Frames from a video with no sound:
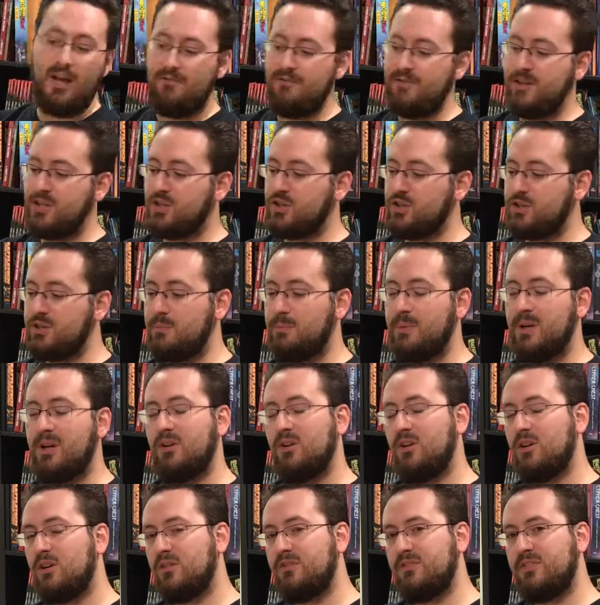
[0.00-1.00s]
Adventures in
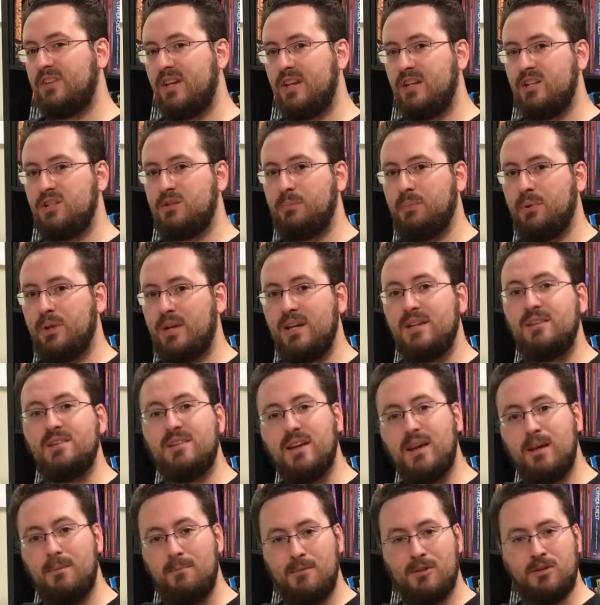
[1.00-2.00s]
Middle-earth takes
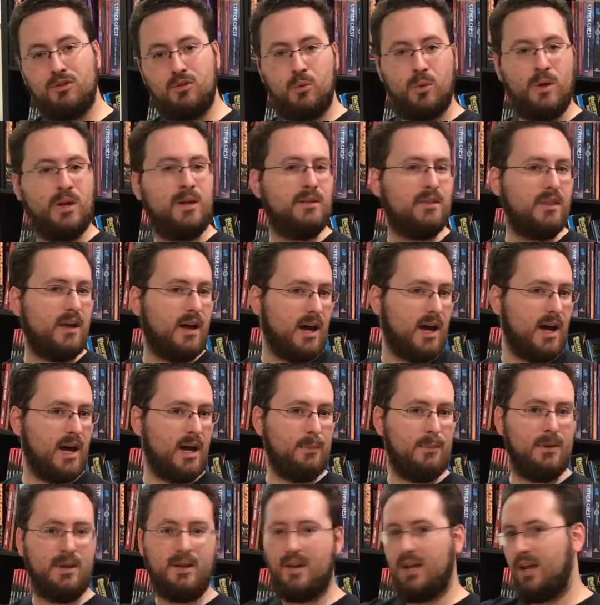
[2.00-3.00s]
place in between The
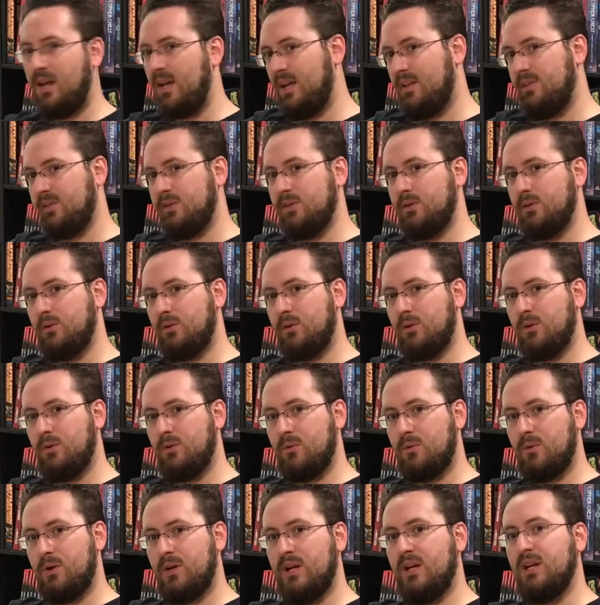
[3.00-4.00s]
Hobbit and The Lord of
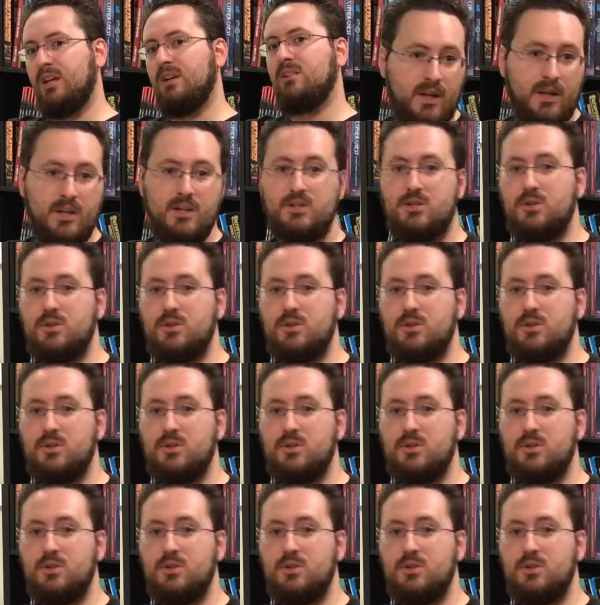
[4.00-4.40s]
the Rings.